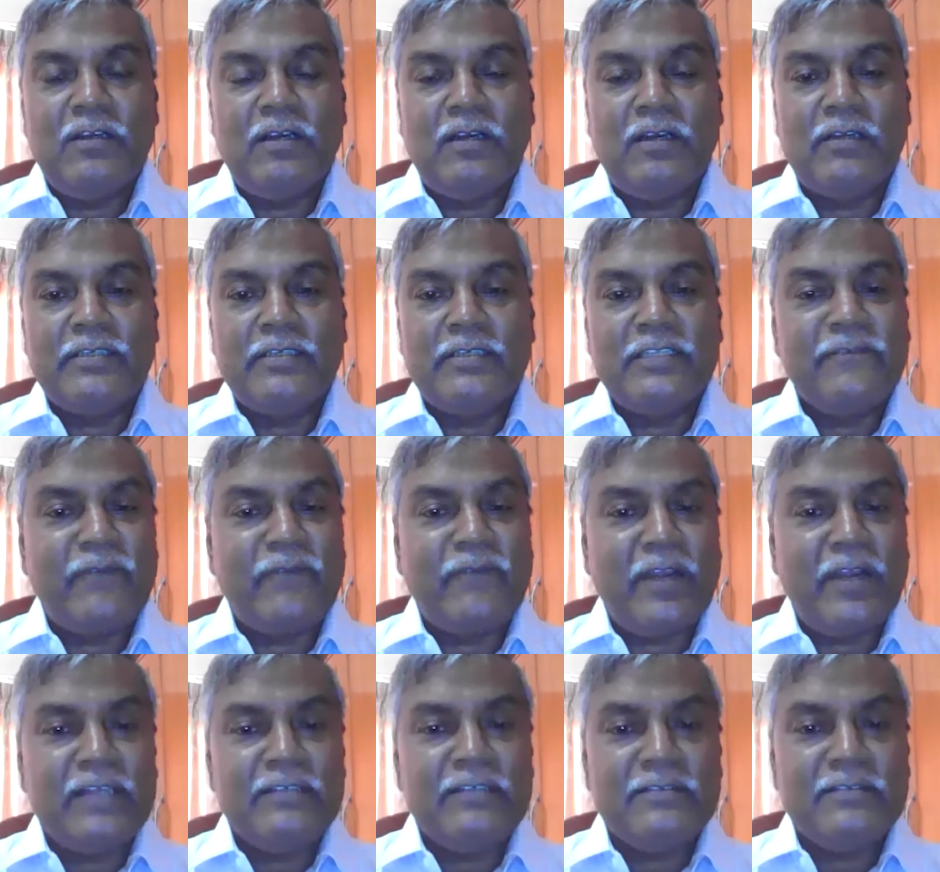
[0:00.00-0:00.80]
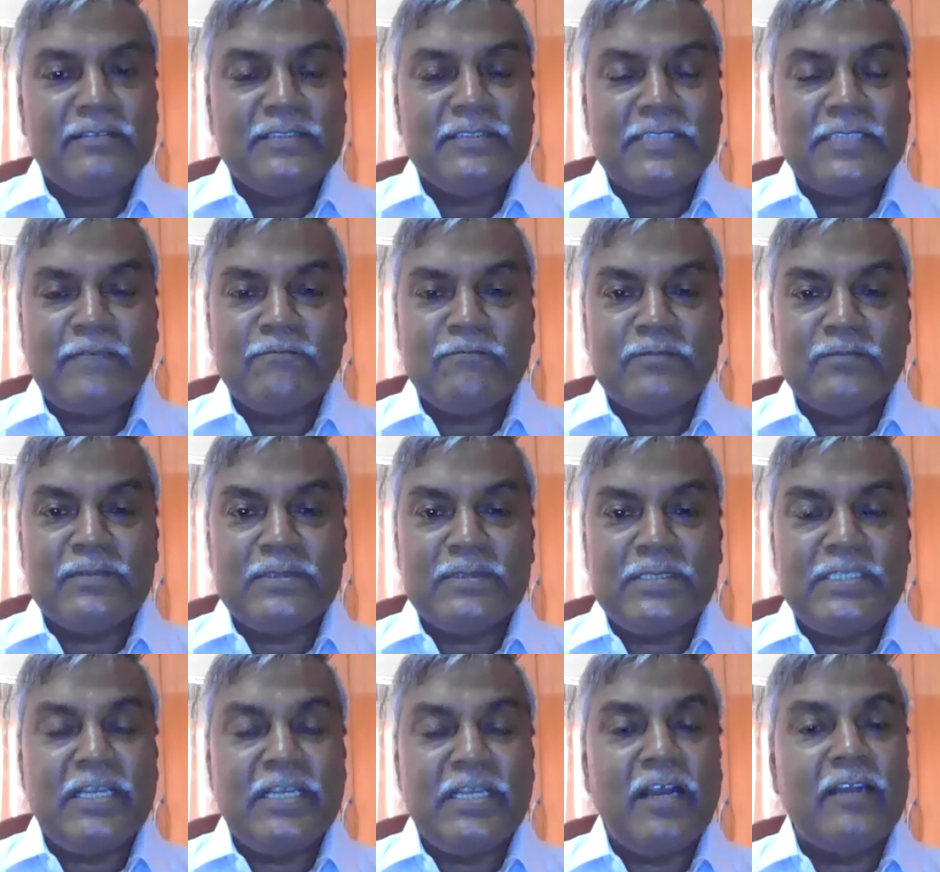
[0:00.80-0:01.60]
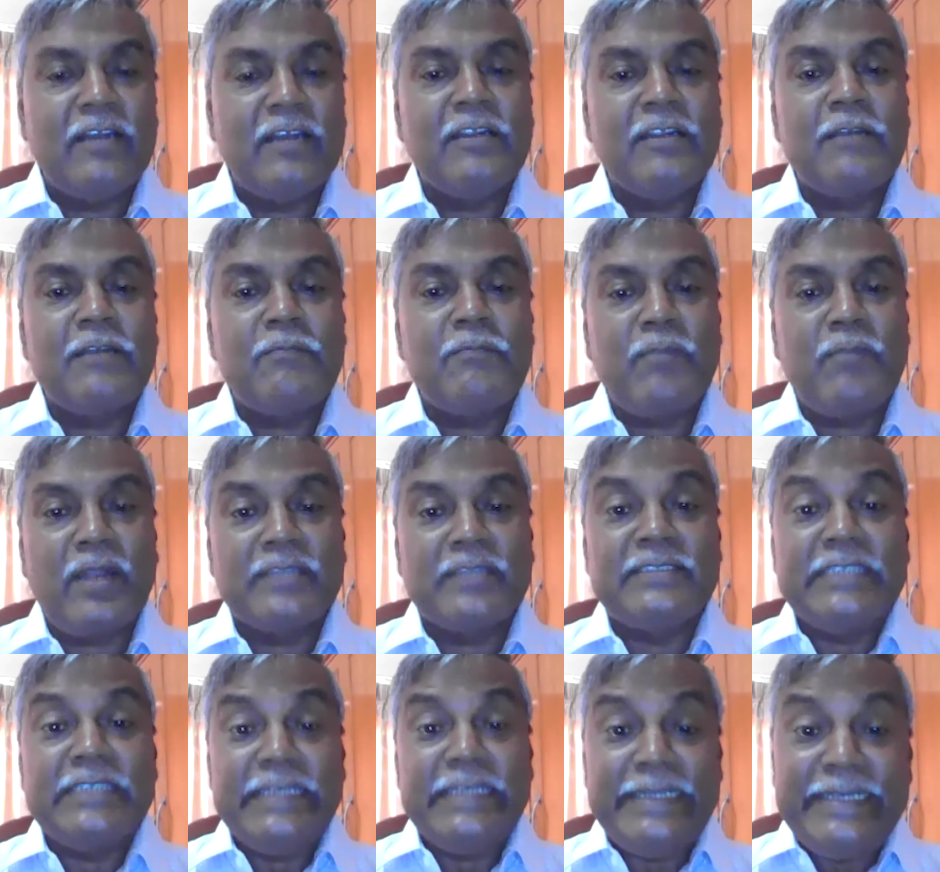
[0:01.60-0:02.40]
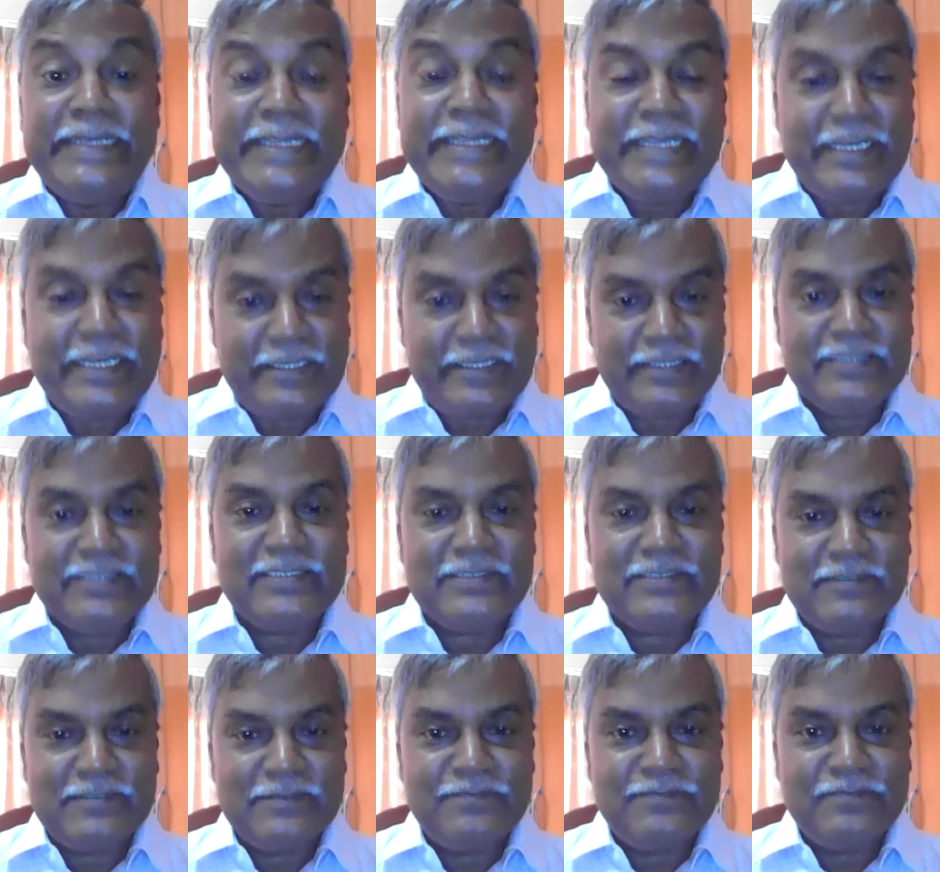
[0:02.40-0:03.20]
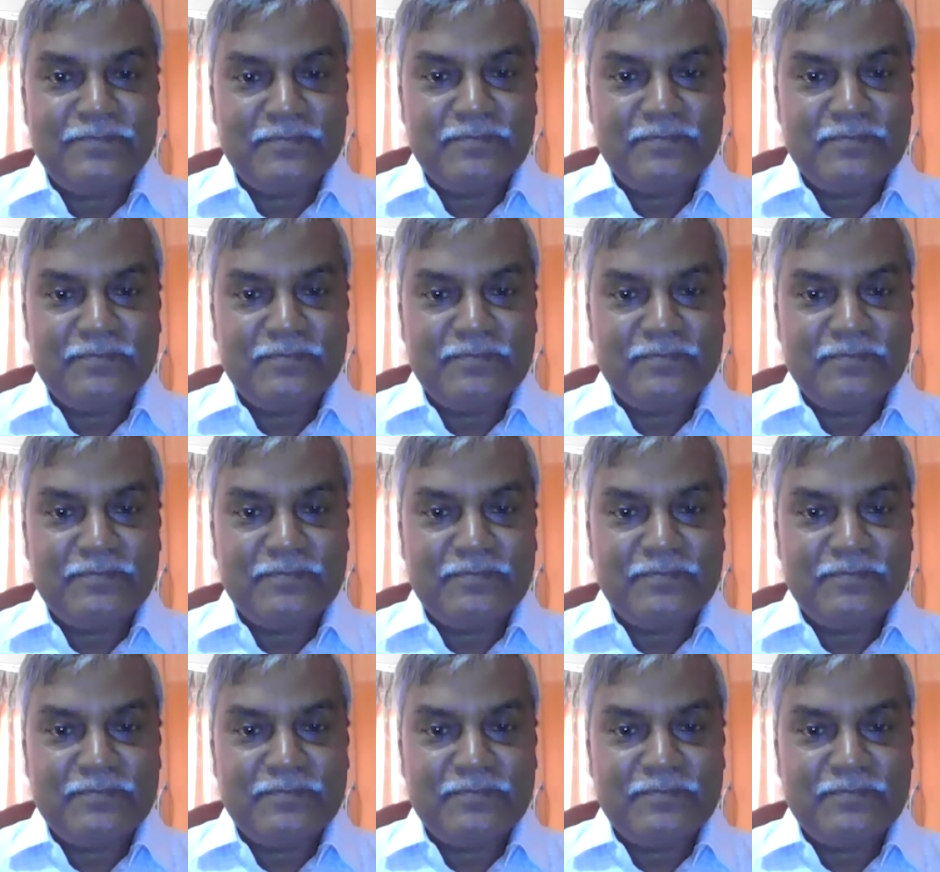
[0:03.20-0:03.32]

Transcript: uh, defined some 300 plus indicators